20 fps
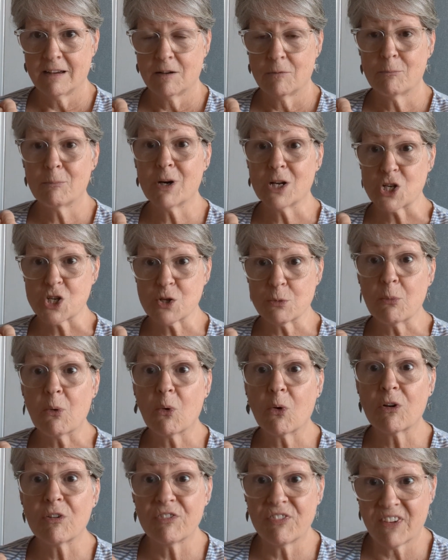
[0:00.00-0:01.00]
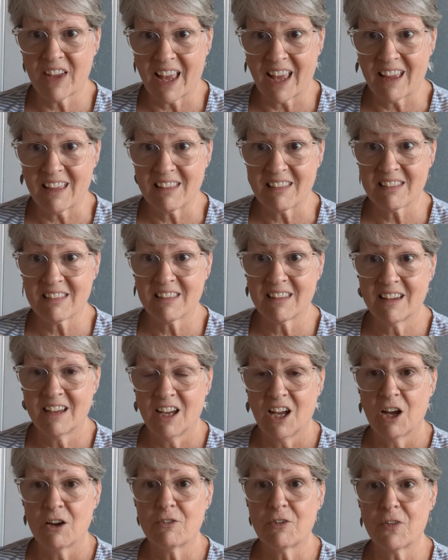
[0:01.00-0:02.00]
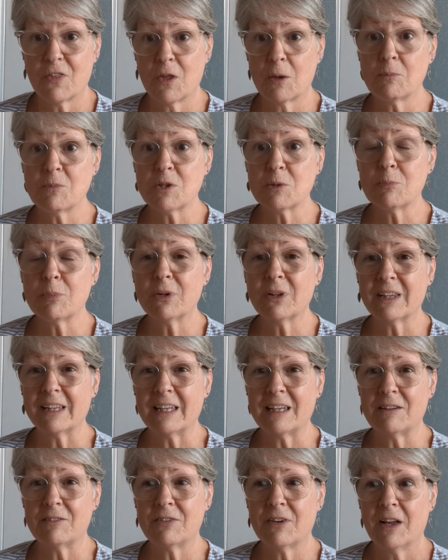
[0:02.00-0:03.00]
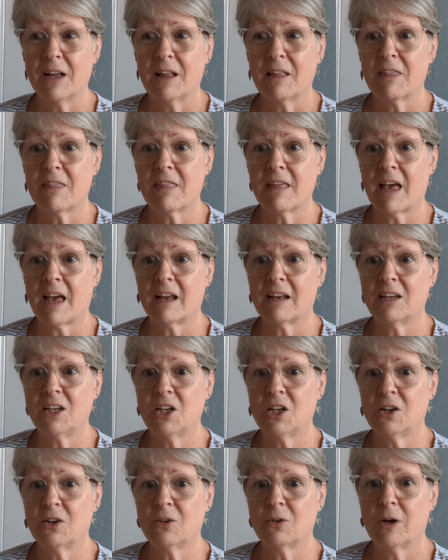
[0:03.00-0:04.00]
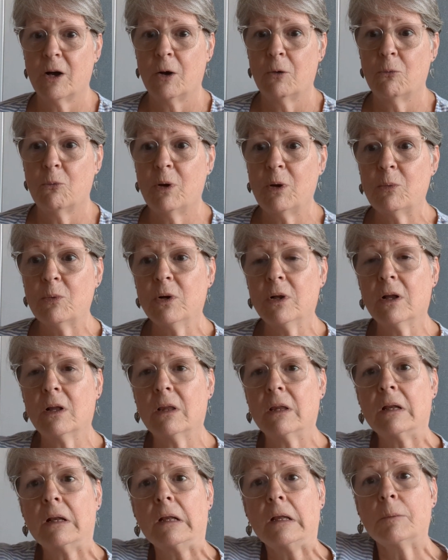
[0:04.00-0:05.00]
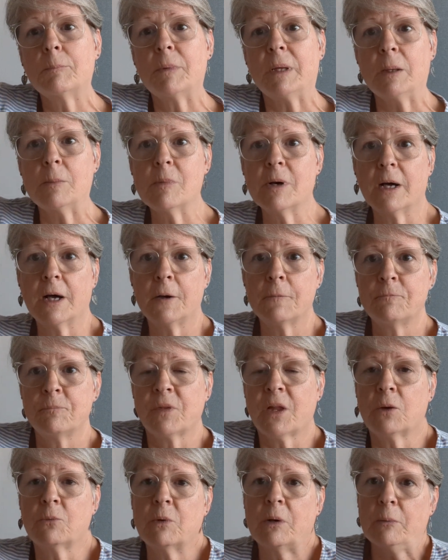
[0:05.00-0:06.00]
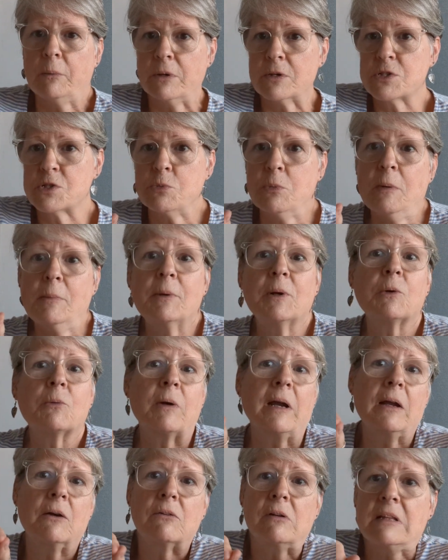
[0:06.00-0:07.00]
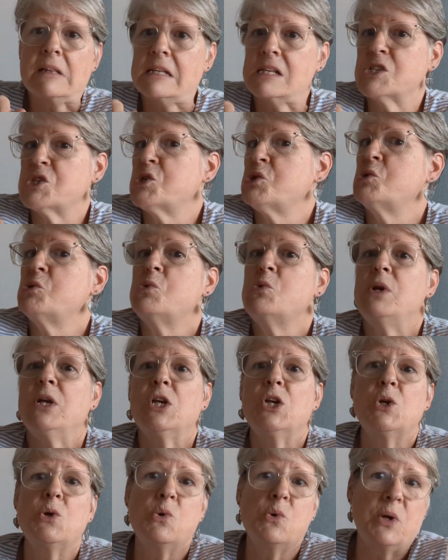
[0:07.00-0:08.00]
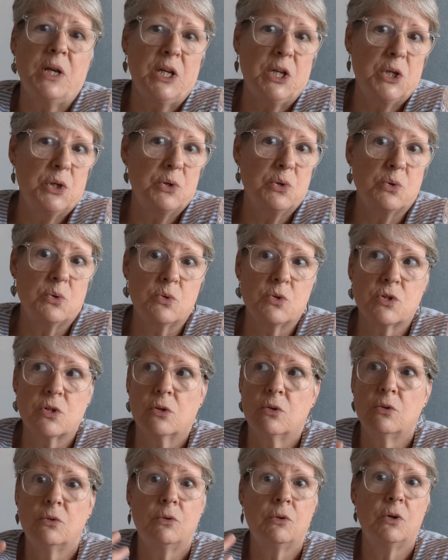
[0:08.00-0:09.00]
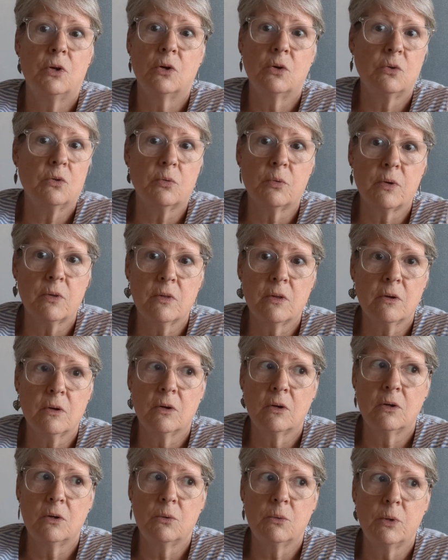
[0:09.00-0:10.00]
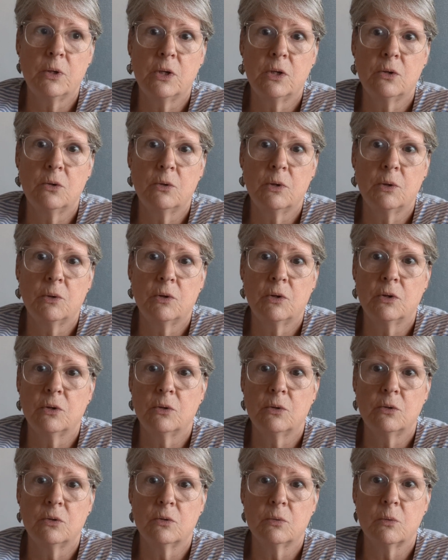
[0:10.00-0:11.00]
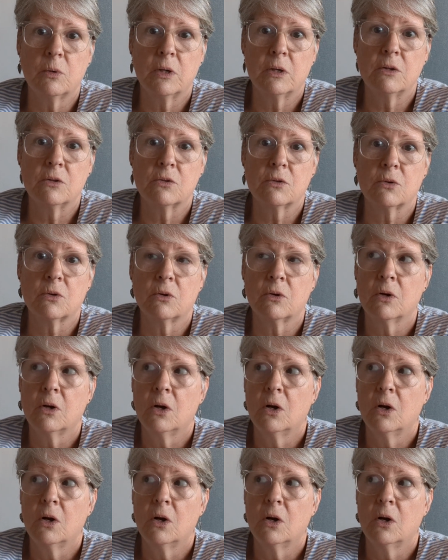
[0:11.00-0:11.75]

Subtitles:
much more faith, for them to believe that, you know, we were a little amoeba and we were swimming around in this ooey gooey goos. Who knows where the gooey gooey goos was or